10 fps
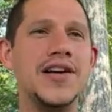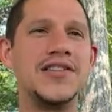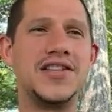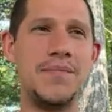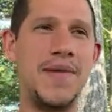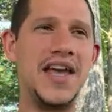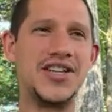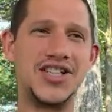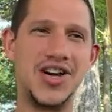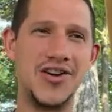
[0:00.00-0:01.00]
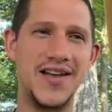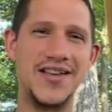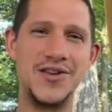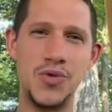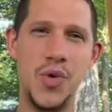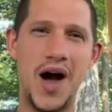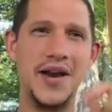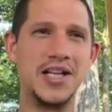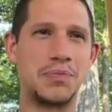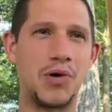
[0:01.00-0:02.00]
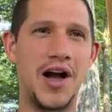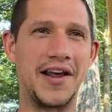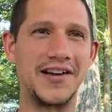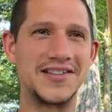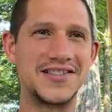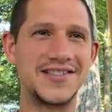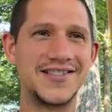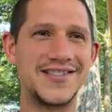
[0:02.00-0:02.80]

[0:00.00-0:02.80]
to make sure that you want his products.